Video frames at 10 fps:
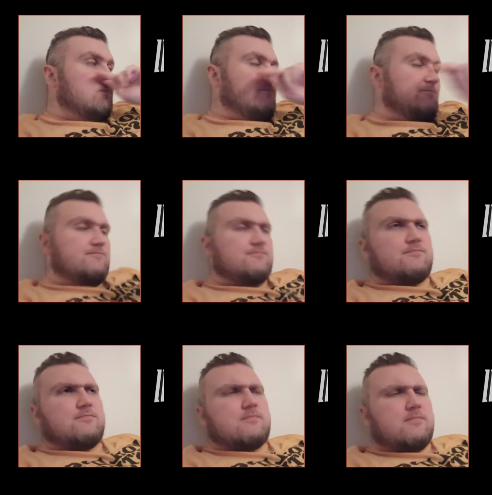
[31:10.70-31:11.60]

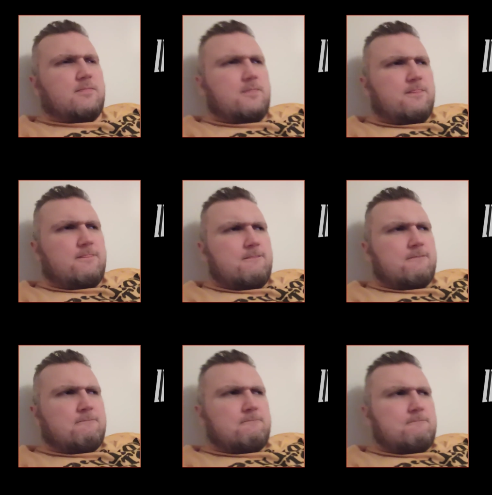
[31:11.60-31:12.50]

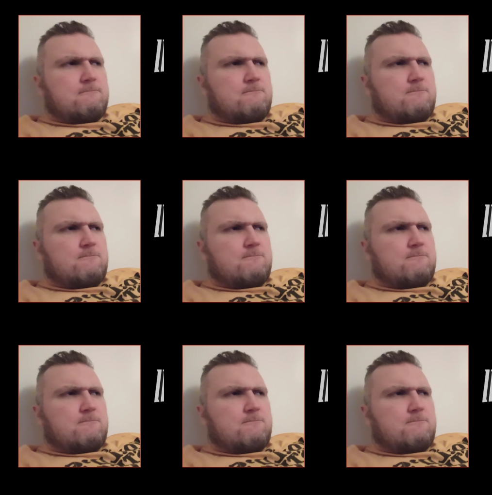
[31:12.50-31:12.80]
(no one is talking)